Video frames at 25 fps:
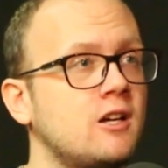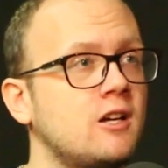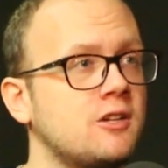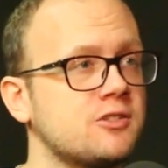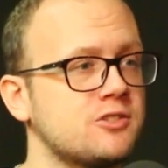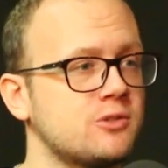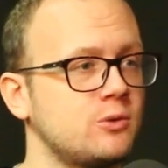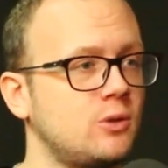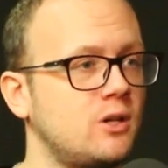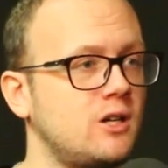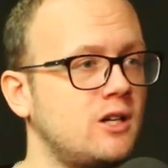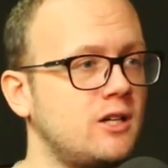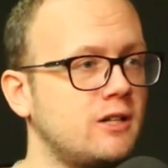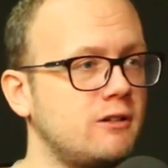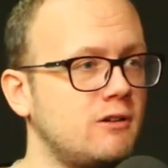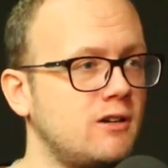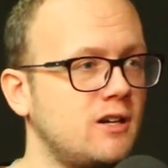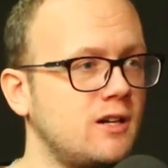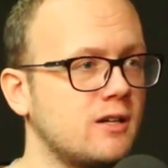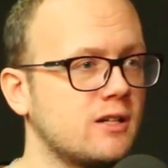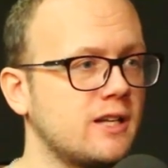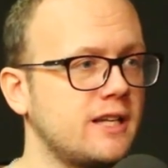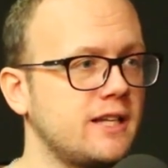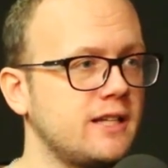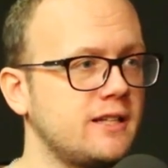Arsenal
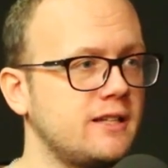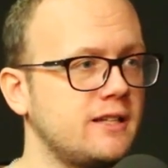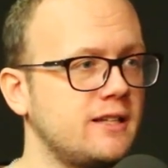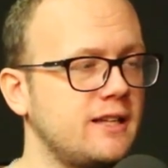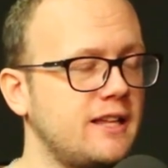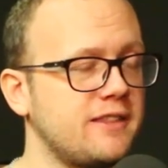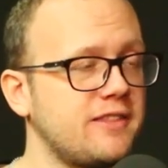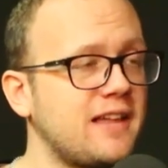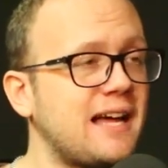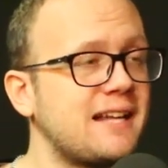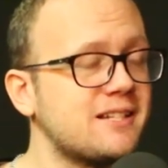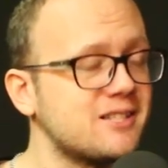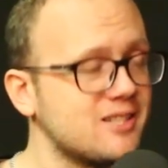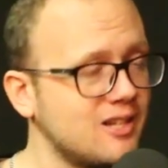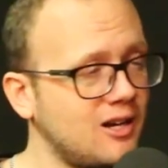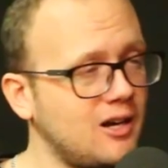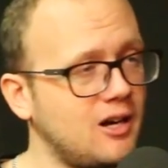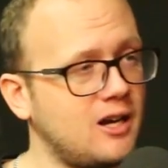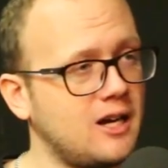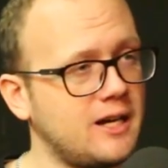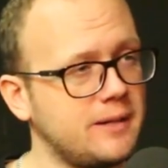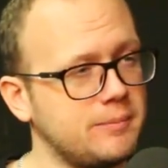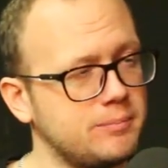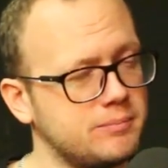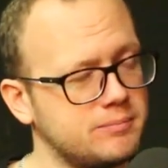hierarchy at that
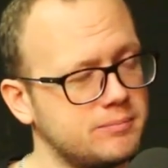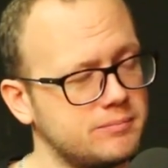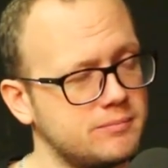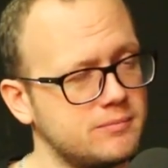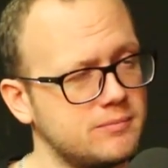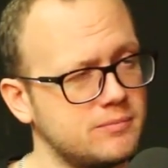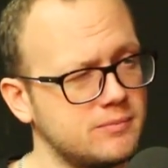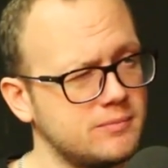time,